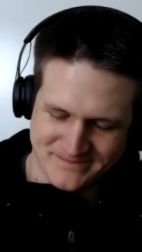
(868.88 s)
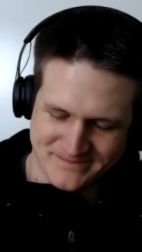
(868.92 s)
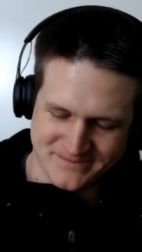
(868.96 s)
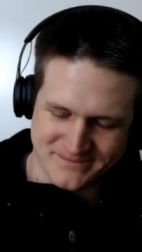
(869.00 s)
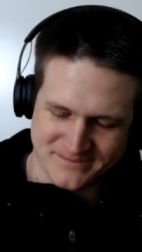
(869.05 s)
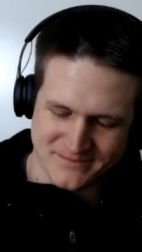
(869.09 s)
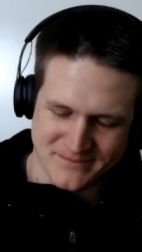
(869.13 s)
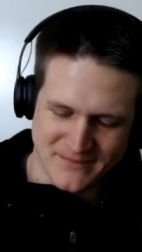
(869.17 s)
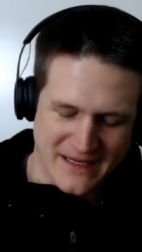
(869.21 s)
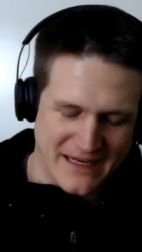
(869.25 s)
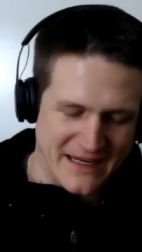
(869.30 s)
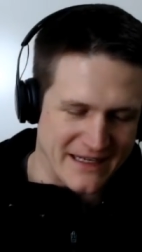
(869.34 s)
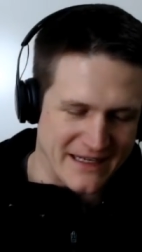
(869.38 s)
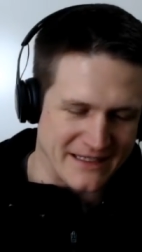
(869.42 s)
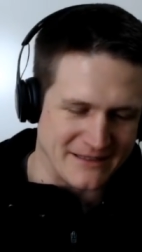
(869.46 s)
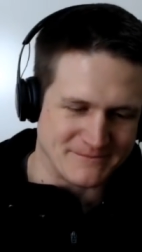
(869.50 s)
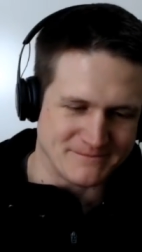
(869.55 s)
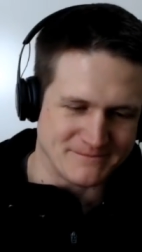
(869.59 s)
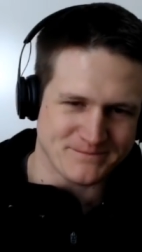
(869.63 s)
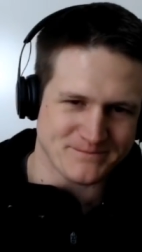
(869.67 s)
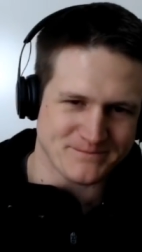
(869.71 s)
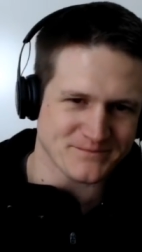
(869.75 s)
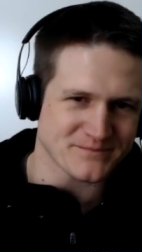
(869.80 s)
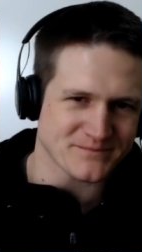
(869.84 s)

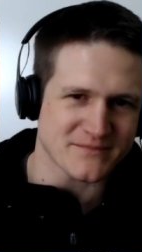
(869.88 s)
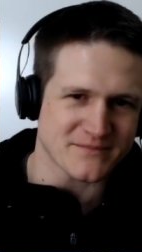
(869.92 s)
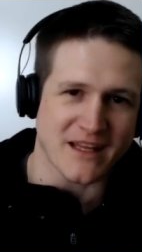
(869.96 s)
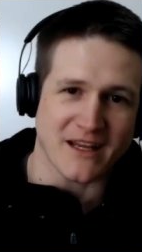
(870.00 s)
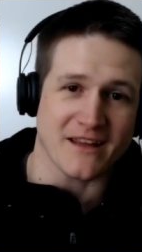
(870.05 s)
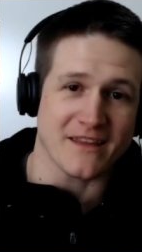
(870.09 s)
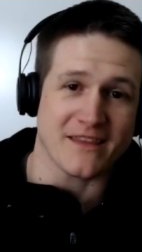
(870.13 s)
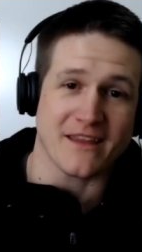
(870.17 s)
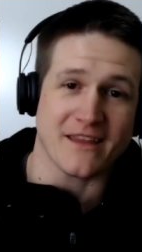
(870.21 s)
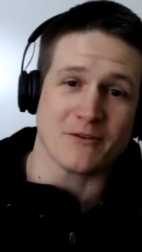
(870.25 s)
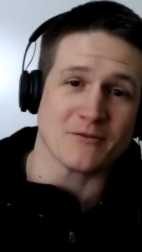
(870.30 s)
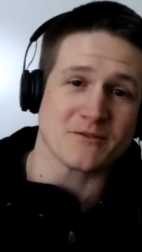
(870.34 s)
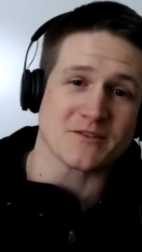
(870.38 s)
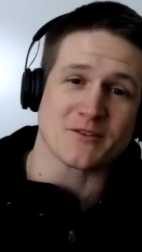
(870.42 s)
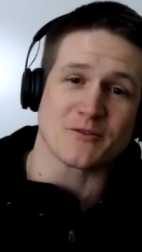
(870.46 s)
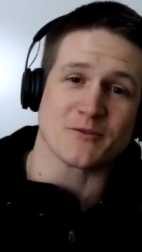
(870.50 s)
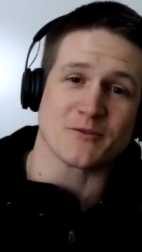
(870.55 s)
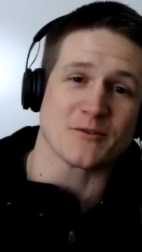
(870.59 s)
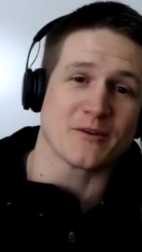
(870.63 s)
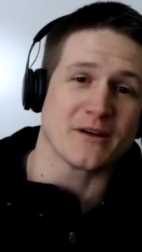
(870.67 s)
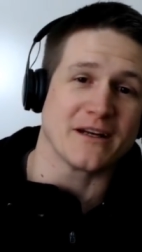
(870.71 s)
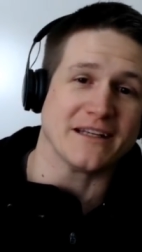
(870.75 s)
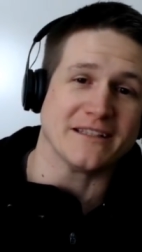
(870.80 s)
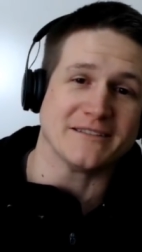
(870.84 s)
man, that that was
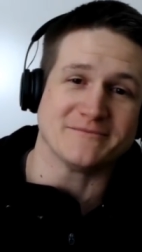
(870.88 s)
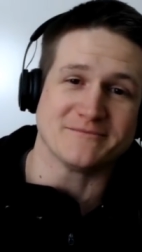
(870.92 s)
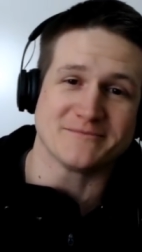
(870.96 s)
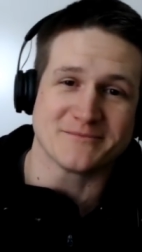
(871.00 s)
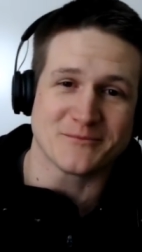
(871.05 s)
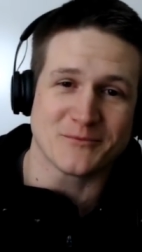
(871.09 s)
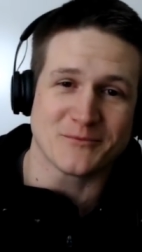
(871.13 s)
great.